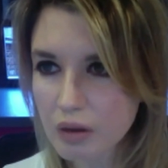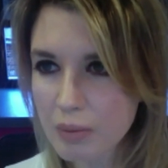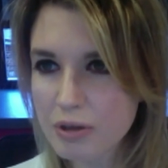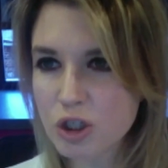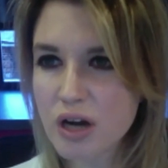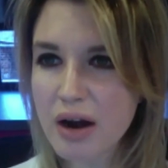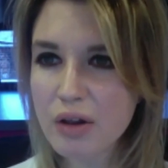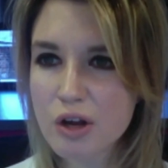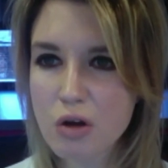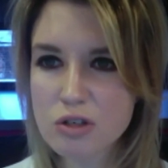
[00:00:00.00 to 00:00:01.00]
But she not
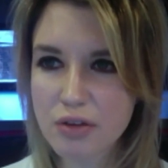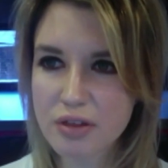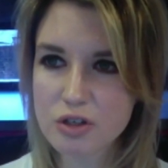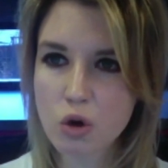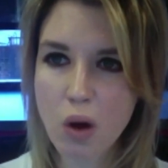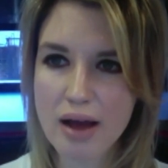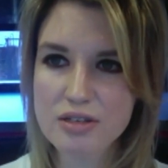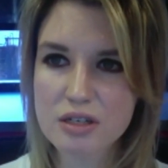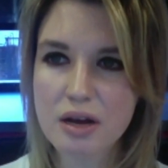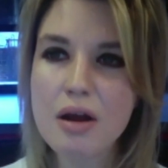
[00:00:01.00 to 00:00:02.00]
only goes on this
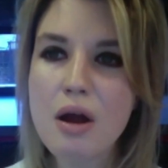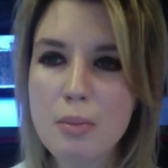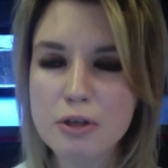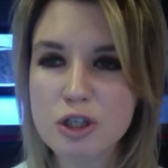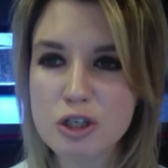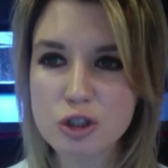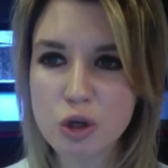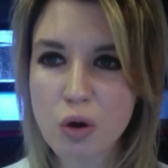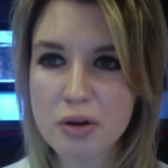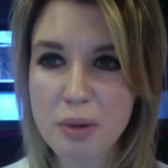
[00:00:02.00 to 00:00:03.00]
quest, but she's
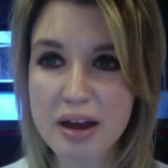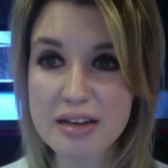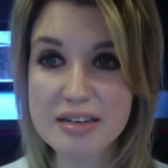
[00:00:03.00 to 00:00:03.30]
joined by a